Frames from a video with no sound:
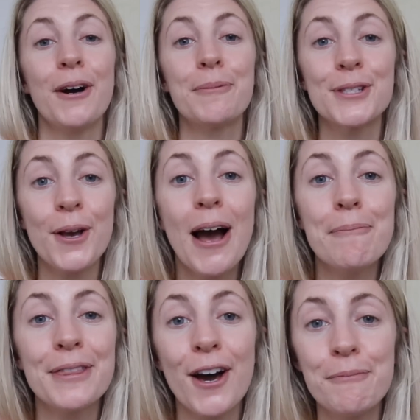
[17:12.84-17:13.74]
But I'm so
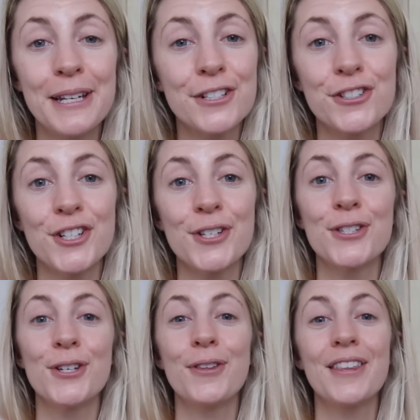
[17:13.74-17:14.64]
happy that I've been
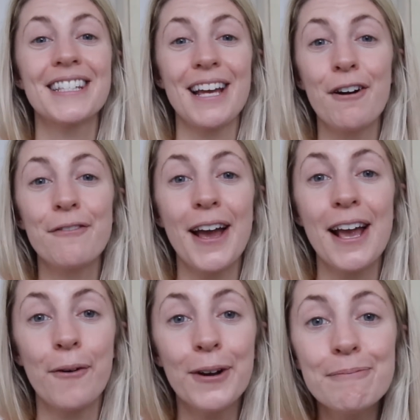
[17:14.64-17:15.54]
introduced to the
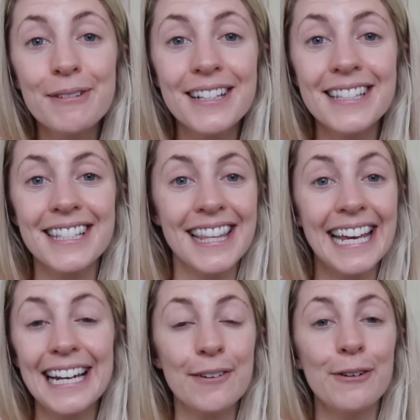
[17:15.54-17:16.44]
CeraVe ointment, the
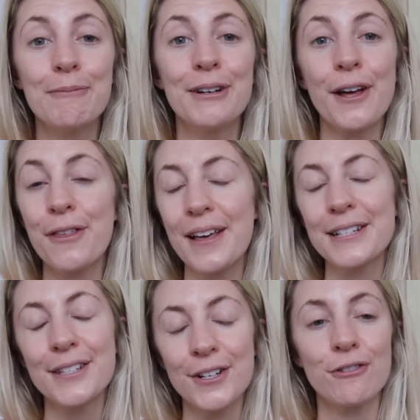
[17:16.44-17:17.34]
healing ointment. I think
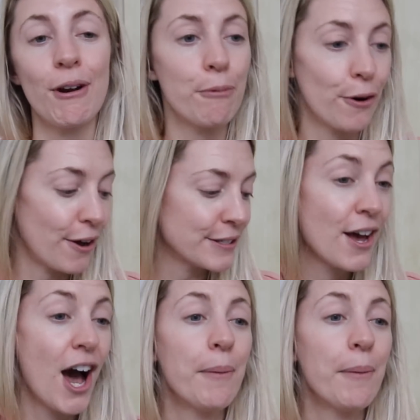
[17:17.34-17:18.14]
that's such a great product.